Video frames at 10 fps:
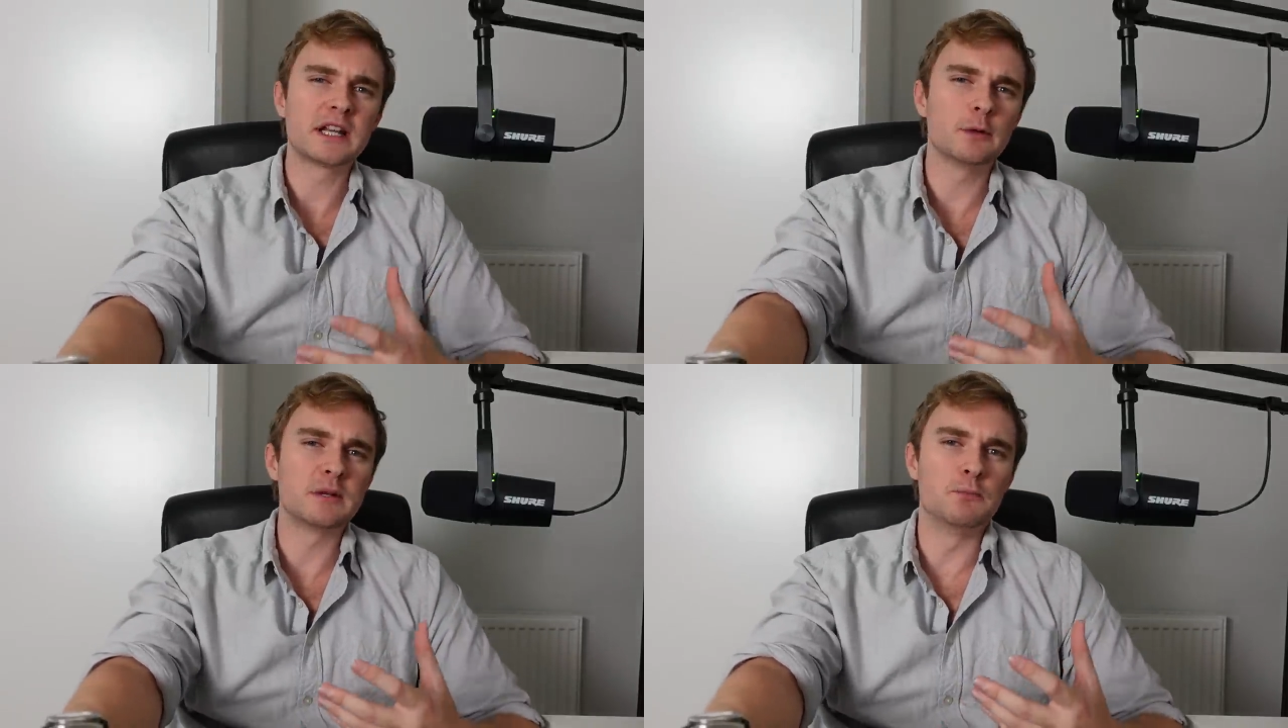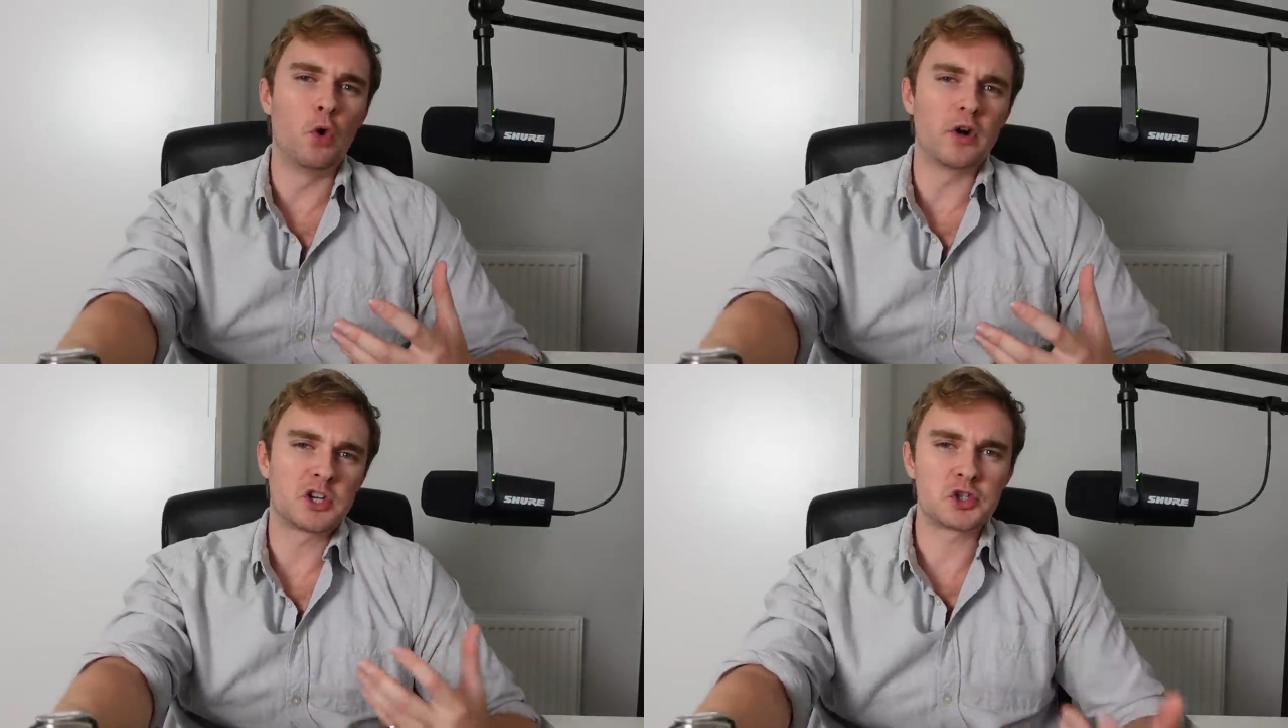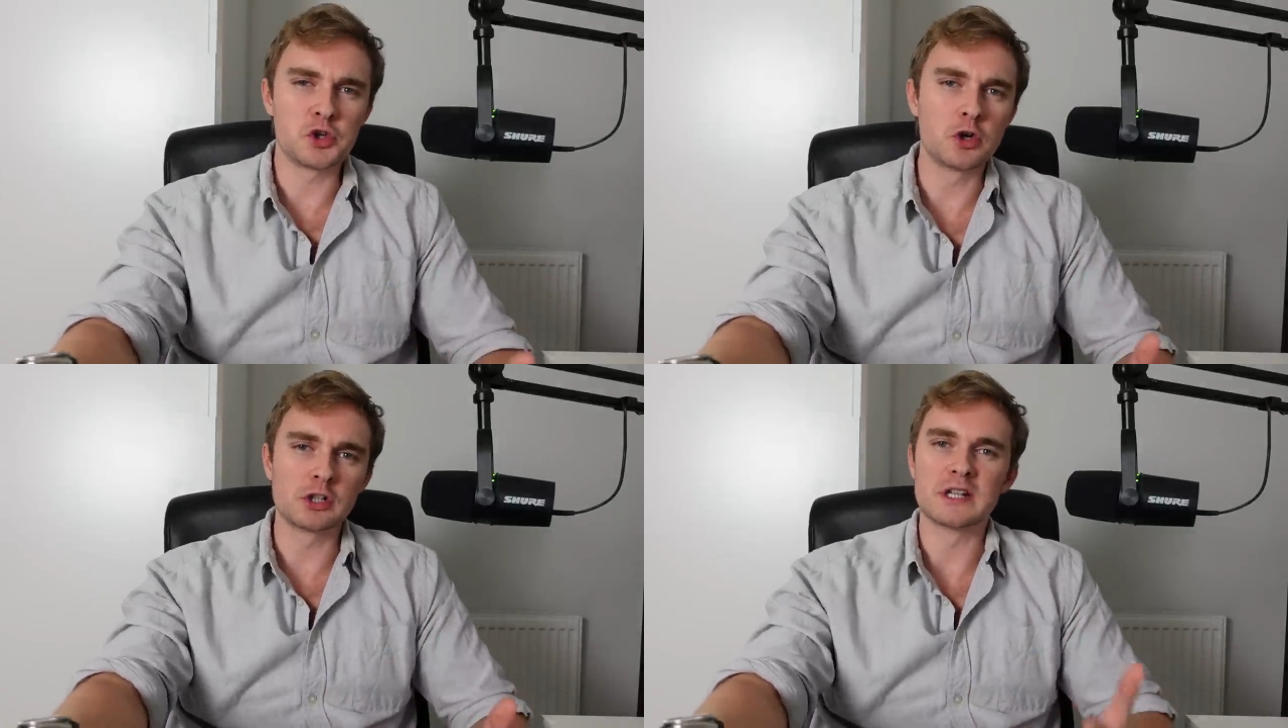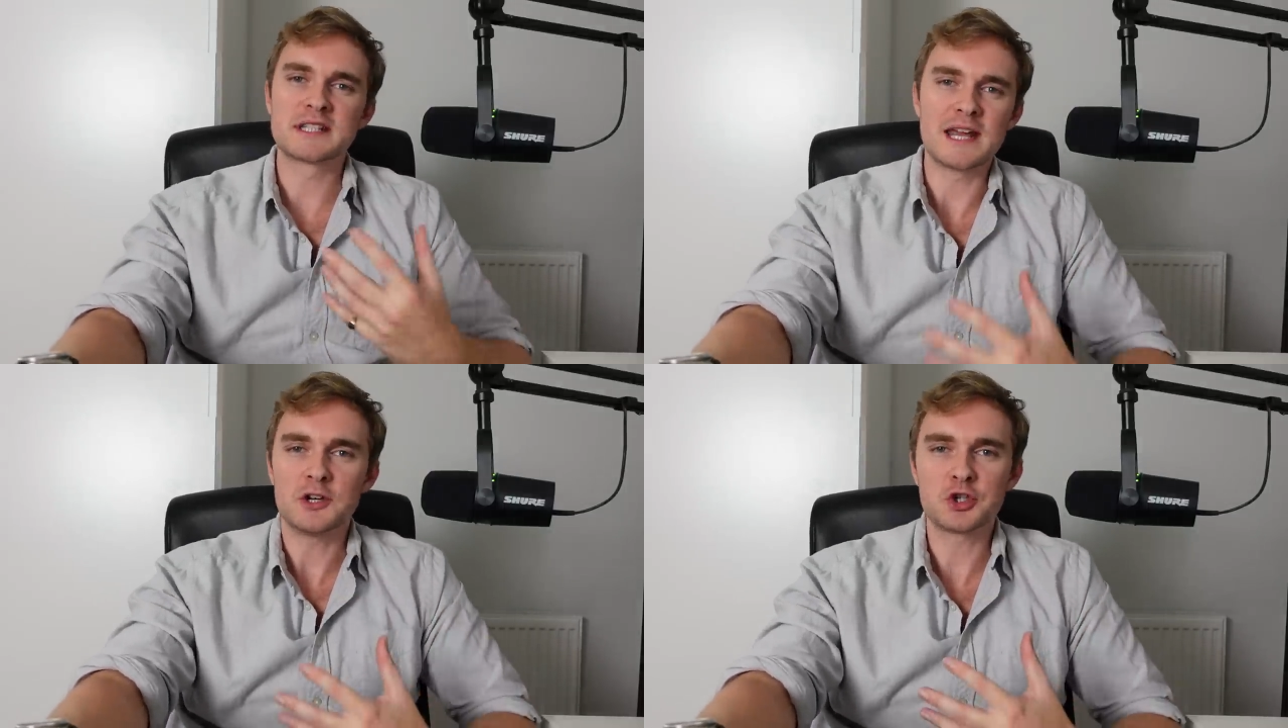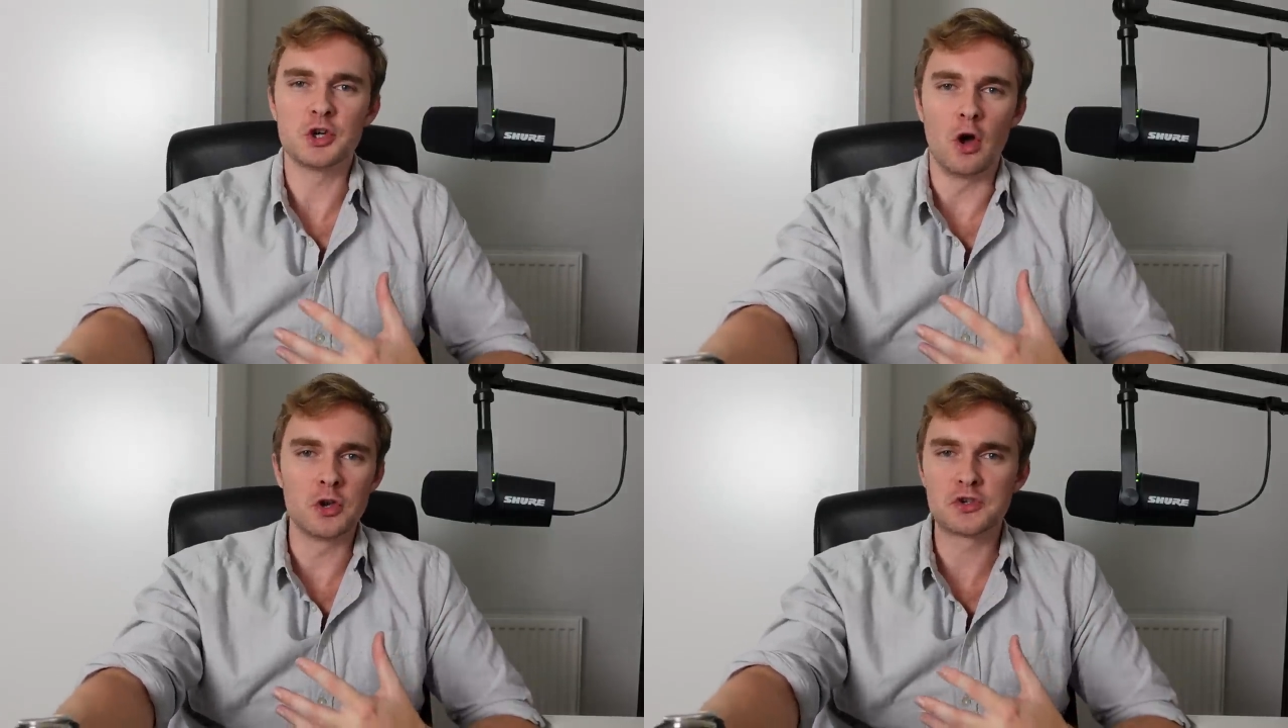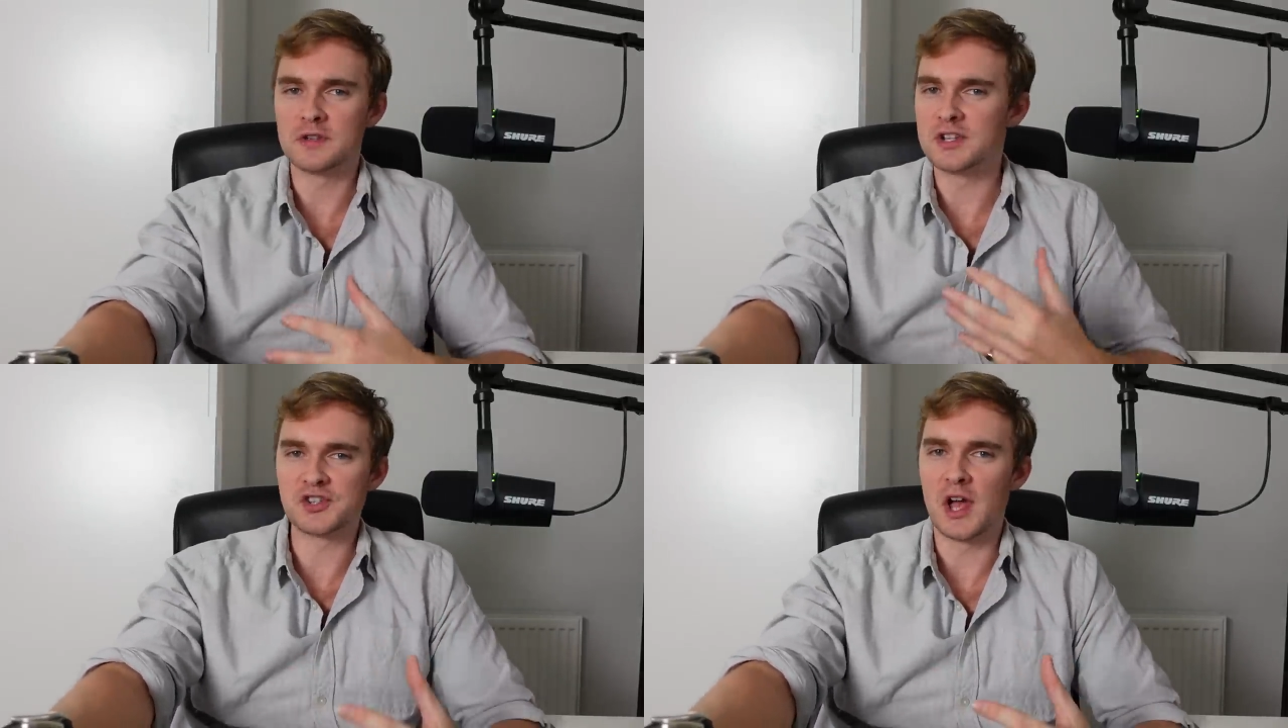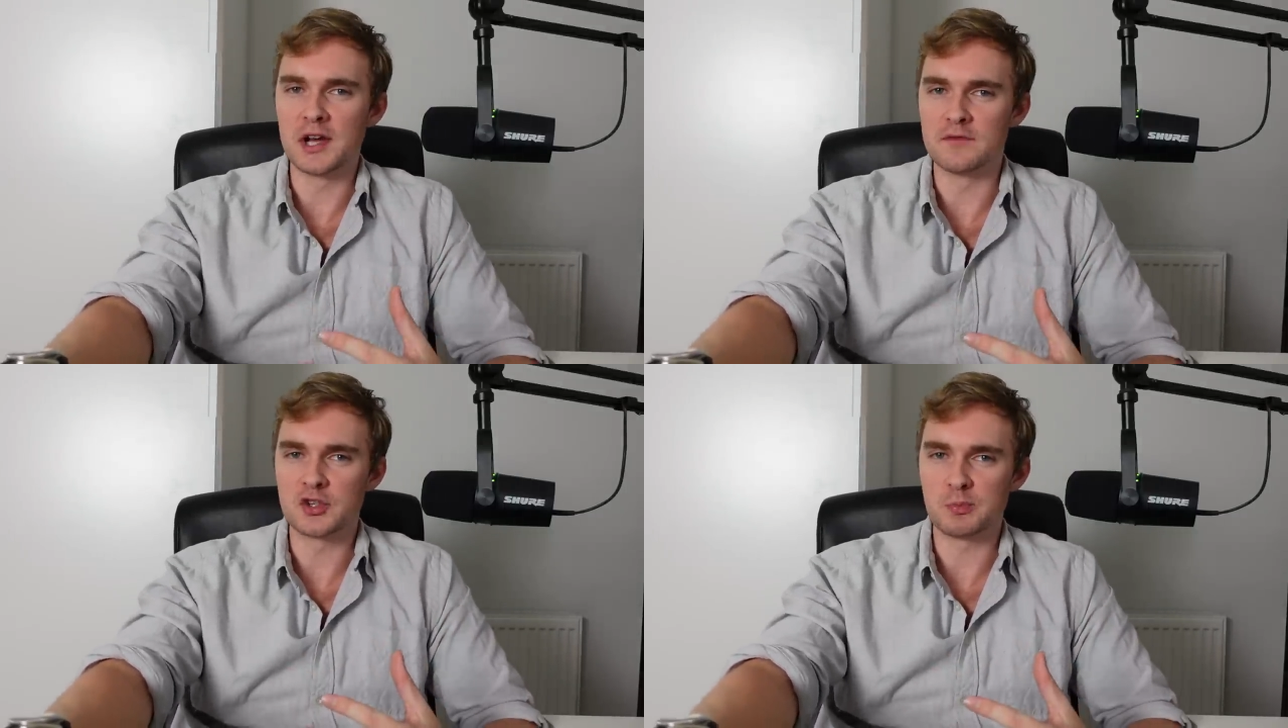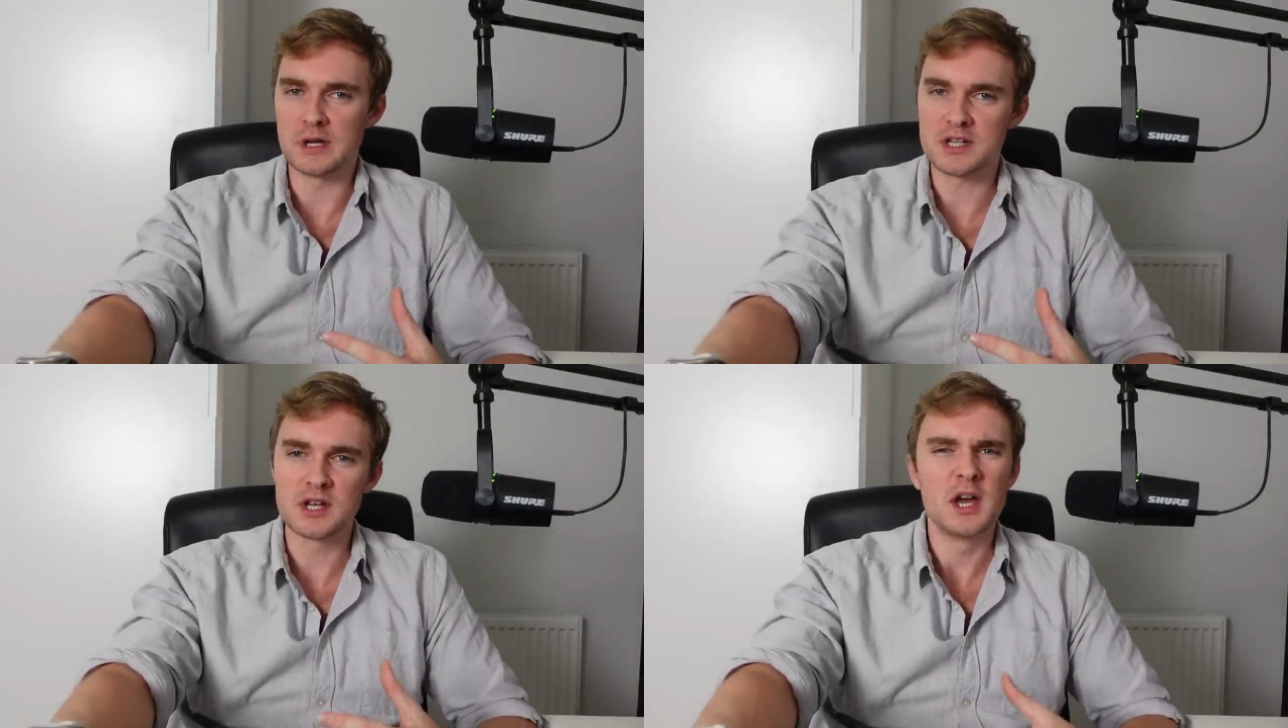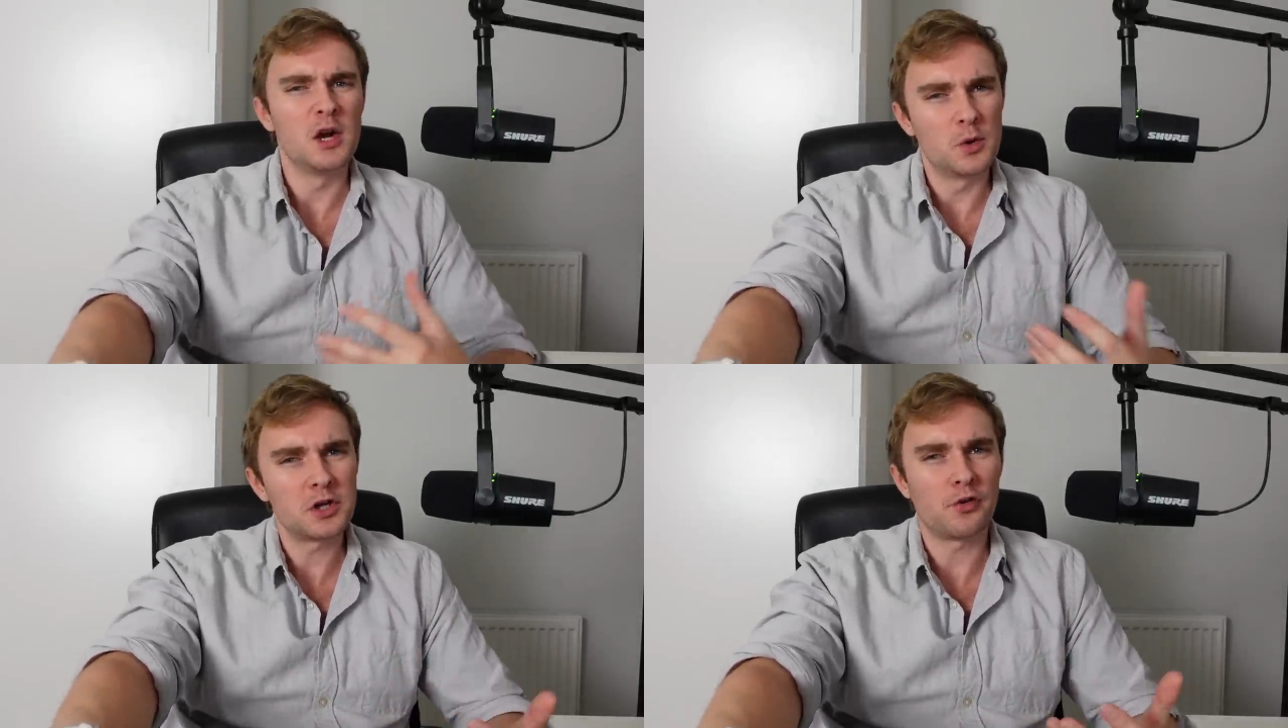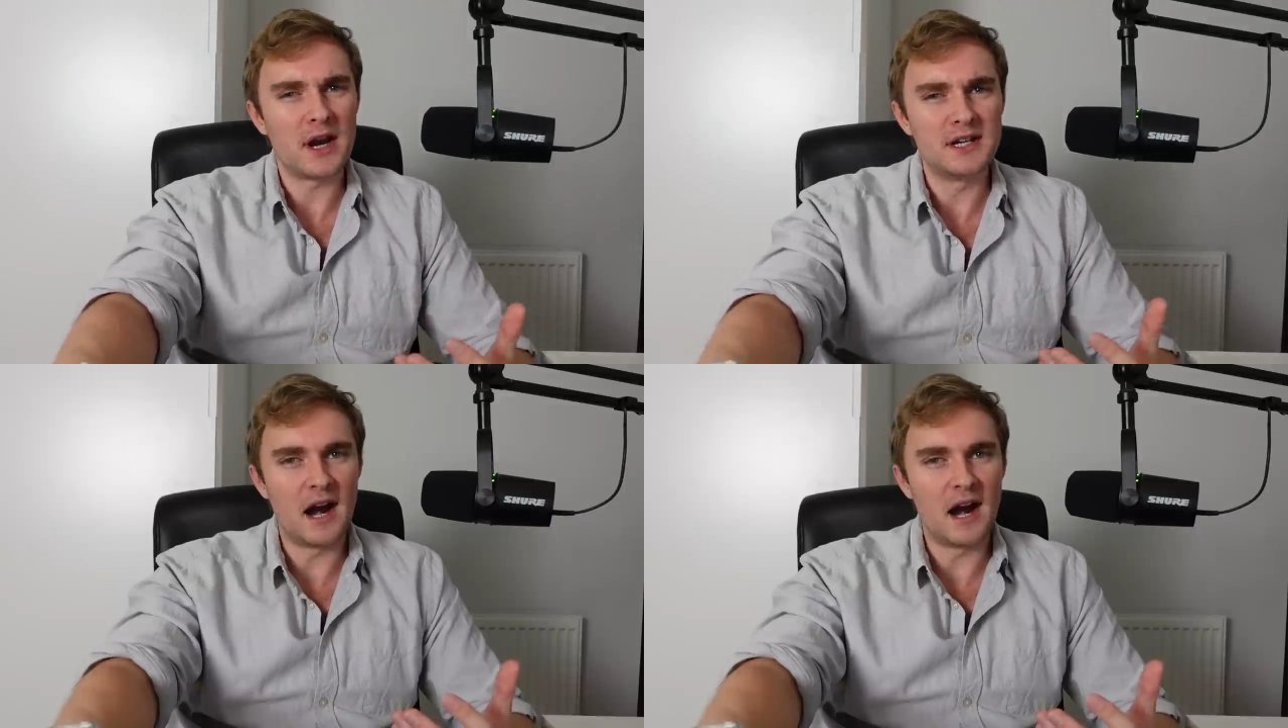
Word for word: little bit more external attention onto the design of this piece with a great